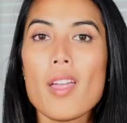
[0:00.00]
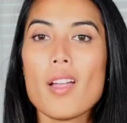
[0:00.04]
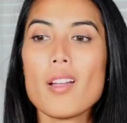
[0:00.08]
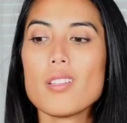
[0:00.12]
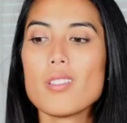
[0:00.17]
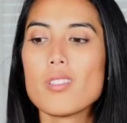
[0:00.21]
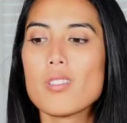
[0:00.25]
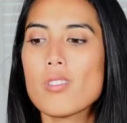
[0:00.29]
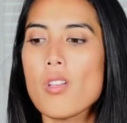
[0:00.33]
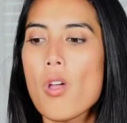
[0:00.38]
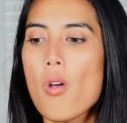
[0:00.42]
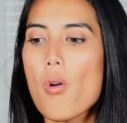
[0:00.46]

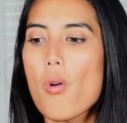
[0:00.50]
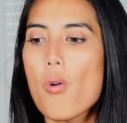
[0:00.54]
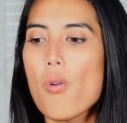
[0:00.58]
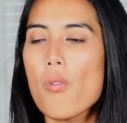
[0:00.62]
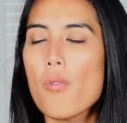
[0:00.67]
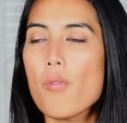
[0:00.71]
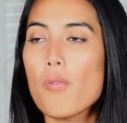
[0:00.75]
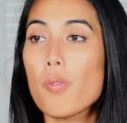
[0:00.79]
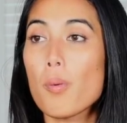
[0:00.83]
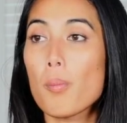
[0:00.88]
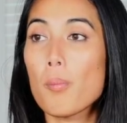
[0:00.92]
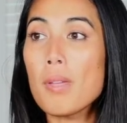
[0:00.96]
So
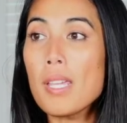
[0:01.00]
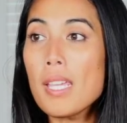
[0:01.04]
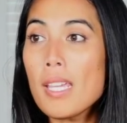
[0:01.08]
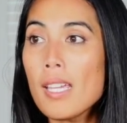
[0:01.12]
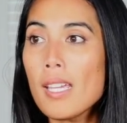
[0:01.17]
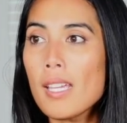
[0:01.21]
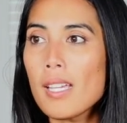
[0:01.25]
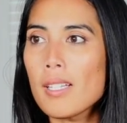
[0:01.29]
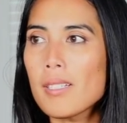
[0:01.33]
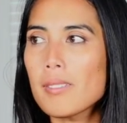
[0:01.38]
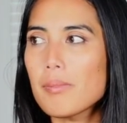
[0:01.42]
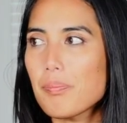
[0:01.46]
for
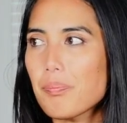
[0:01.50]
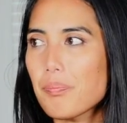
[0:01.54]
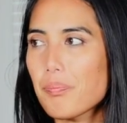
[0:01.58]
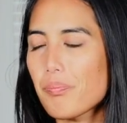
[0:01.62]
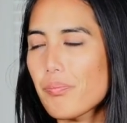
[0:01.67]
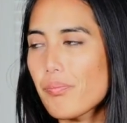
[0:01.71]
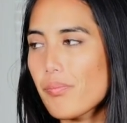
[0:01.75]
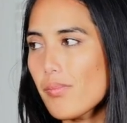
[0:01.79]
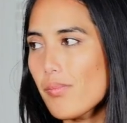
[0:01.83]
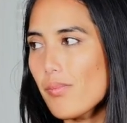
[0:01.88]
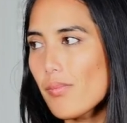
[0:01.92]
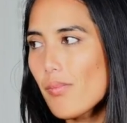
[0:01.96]
me,
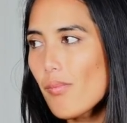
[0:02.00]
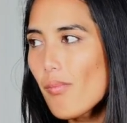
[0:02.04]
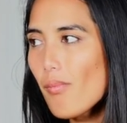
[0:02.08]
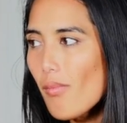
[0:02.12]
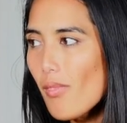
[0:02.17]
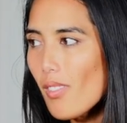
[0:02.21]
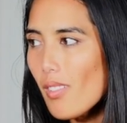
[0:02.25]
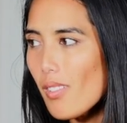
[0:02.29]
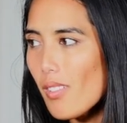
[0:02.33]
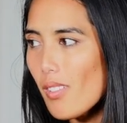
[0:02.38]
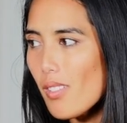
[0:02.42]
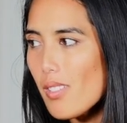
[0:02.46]

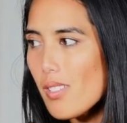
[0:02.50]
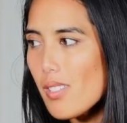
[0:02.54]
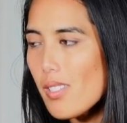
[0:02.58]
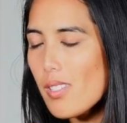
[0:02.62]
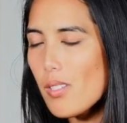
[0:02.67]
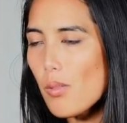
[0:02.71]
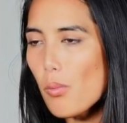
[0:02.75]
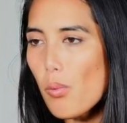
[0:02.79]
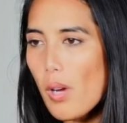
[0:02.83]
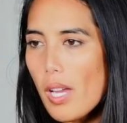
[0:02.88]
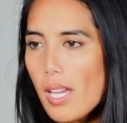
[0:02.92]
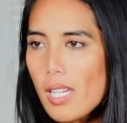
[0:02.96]

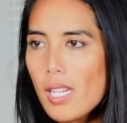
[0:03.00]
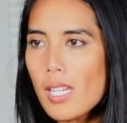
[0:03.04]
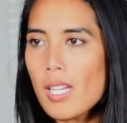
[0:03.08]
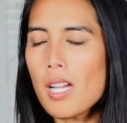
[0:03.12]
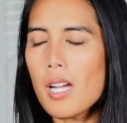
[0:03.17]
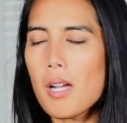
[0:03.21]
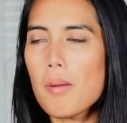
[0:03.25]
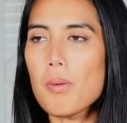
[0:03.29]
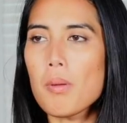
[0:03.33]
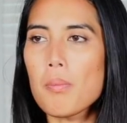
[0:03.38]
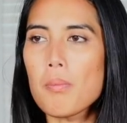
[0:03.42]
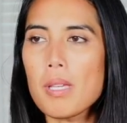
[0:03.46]
waking
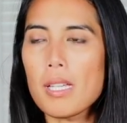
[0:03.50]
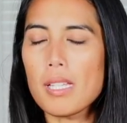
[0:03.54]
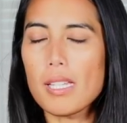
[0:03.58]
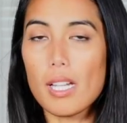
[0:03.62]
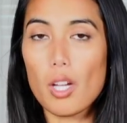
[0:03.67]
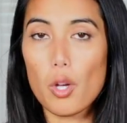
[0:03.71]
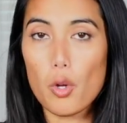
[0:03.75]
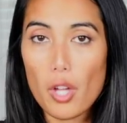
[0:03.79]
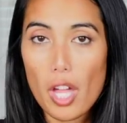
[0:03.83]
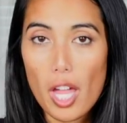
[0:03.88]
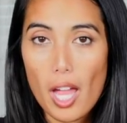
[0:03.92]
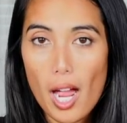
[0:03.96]
up and being like,
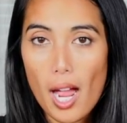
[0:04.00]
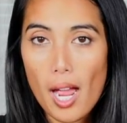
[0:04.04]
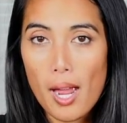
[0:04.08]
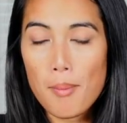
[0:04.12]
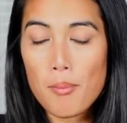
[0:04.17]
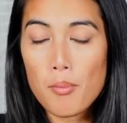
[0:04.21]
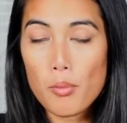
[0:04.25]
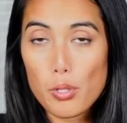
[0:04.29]
okay, I'm